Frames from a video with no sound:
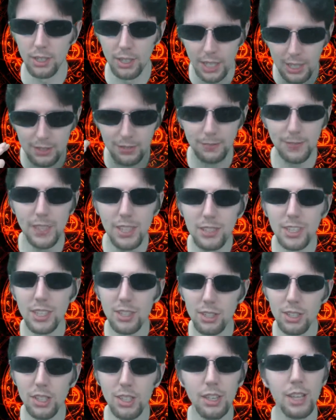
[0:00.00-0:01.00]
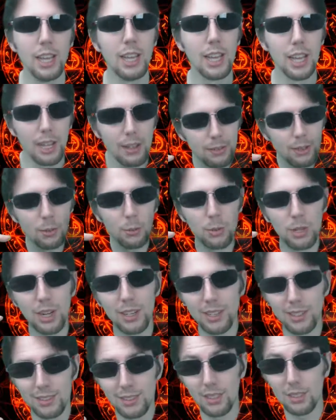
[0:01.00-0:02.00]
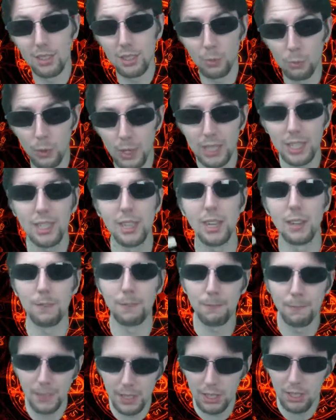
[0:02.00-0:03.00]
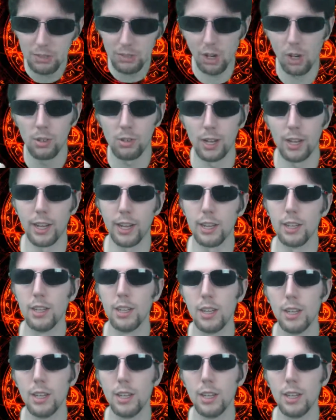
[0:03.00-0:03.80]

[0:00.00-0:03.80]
It's feeling good, even though we're not necessarily winning. It feels all right.